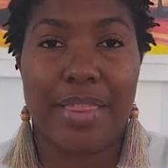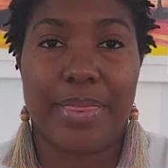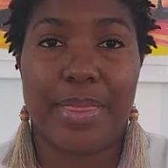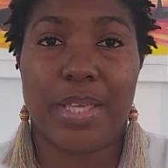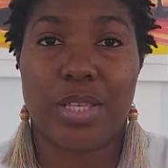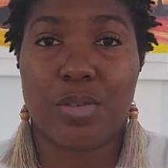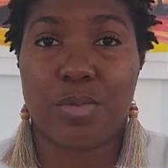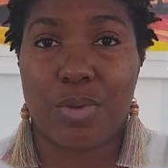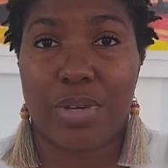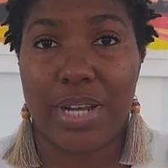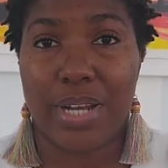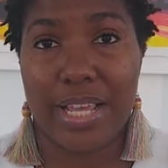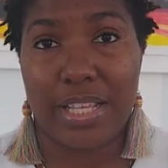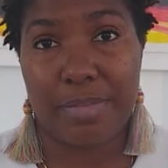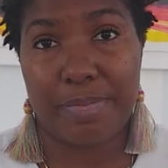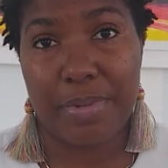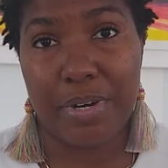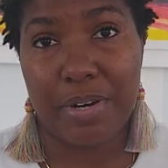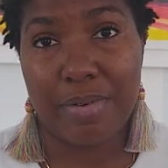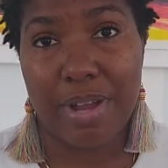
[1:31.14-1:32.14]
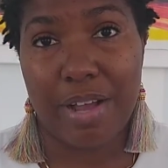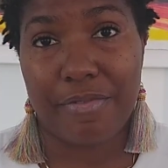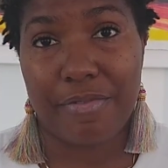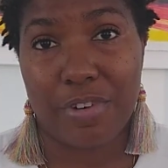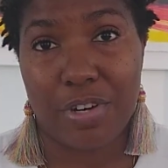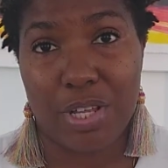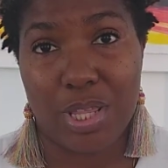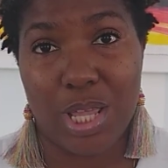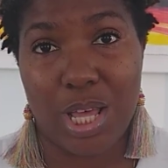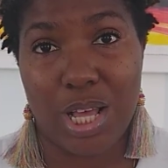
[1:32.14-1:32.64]
This one has been around
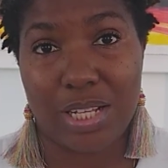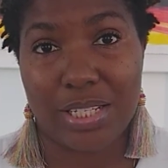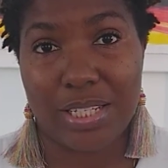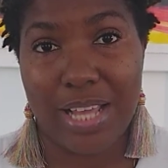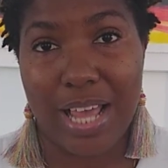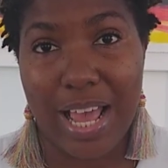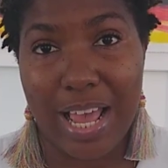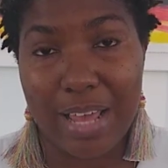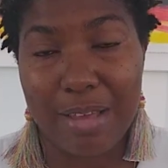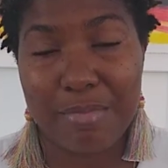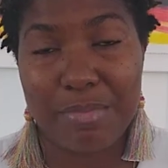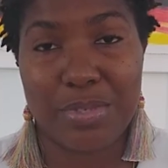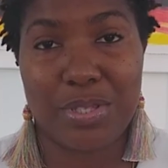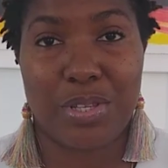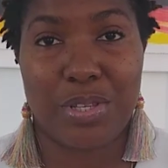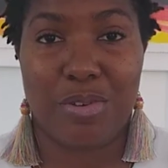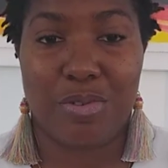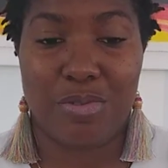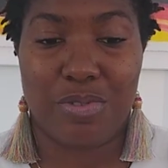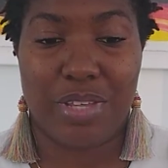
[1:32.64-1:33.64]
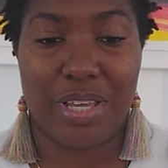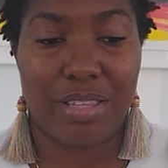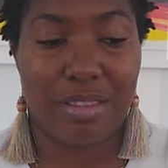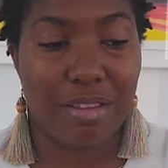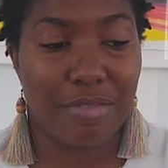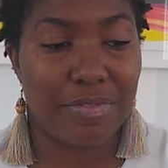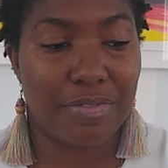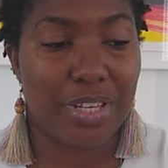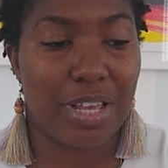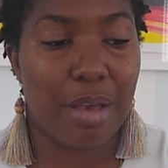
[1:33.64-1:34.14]
for a long time, so they
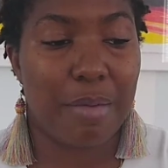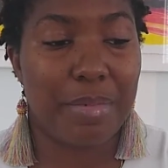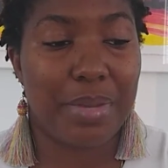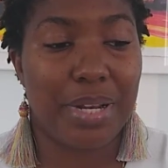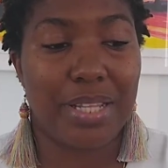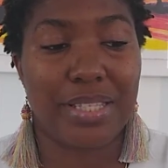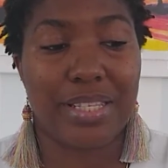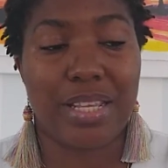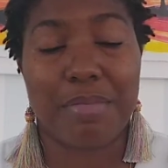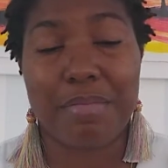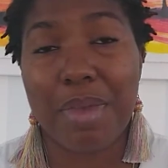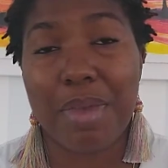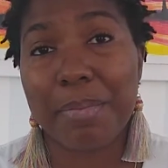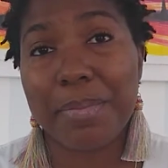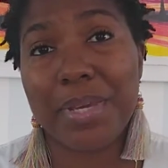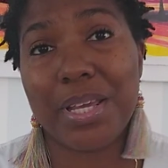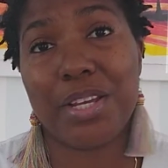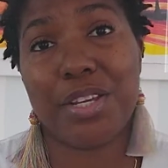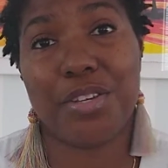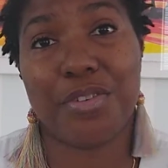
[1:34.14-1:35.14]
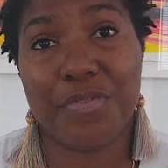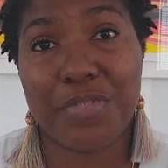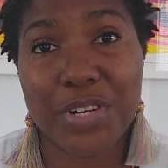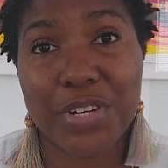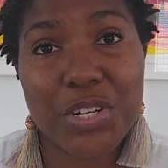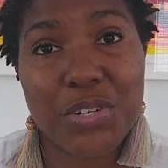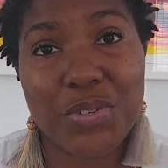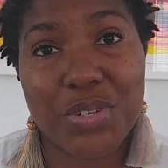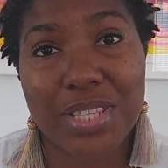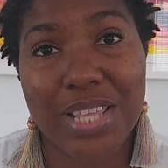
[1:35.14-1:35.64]
love to come in and say, "Mommy, are you
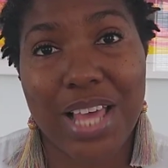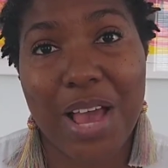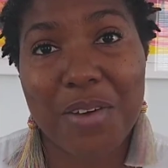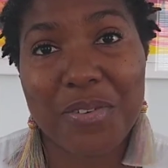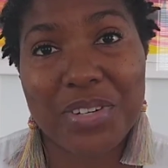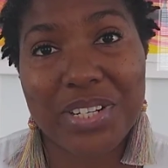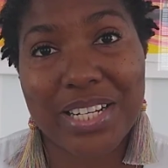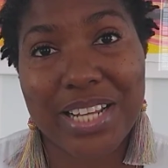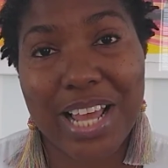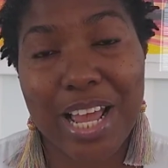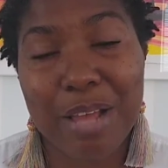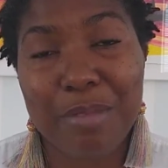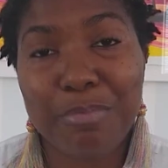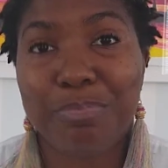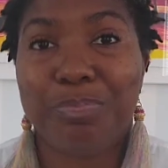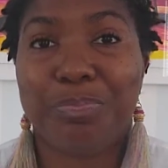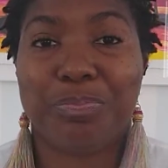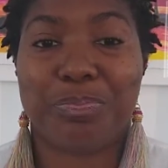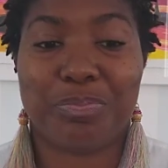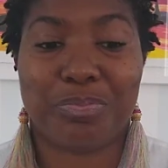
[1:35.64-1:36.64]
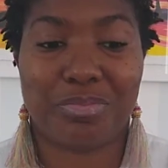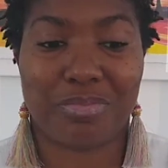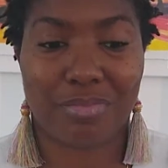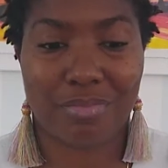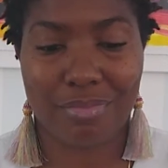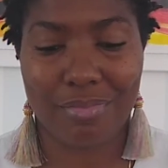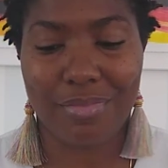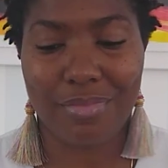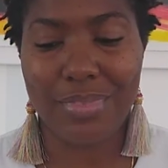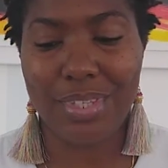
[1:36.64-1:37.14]
finished with that one yet?"
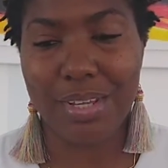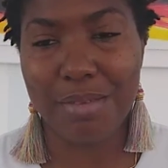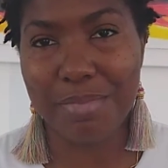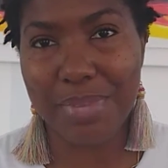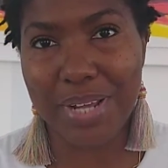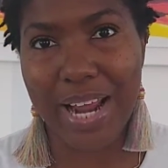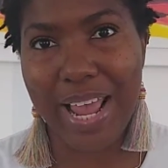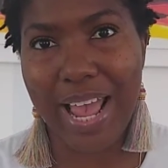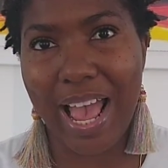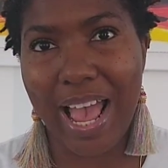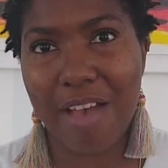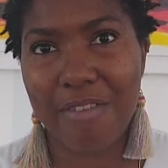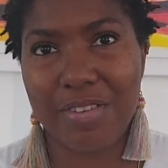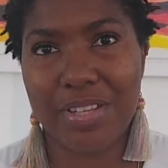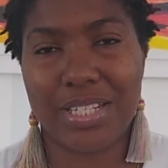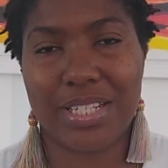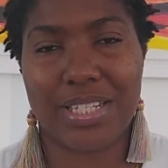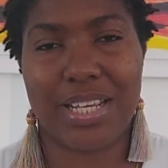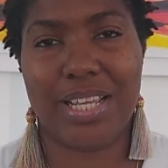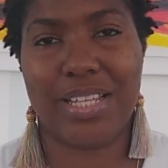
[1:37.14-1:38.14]
But I haven't.